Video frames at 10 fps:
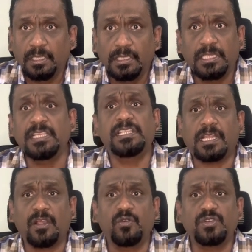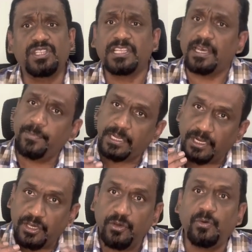These accounts can be
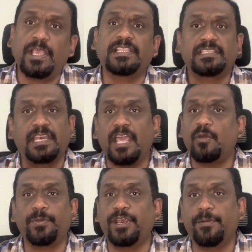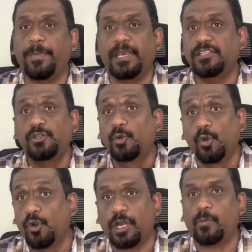continued as non-open item managed. You
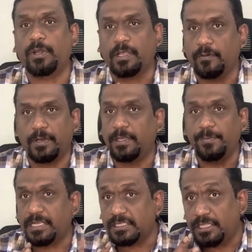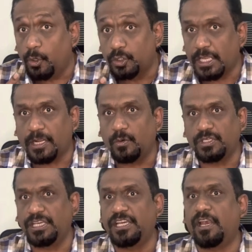don't require to convert them because those accounts
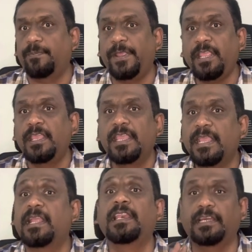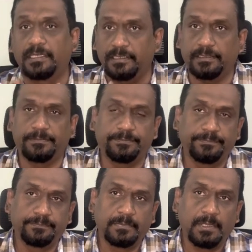need not be
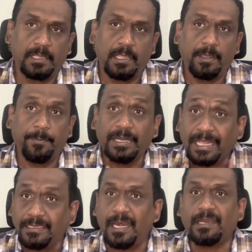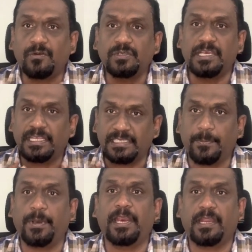cleared. But other accounts like
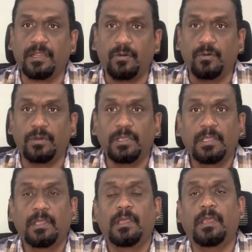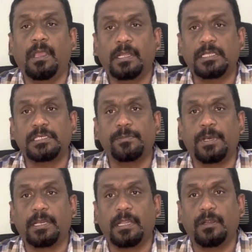supplier account,
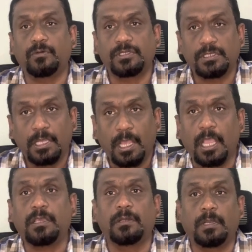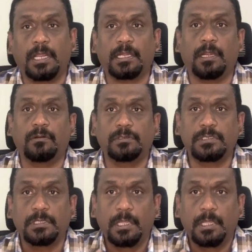customer accounts, accrual accounts,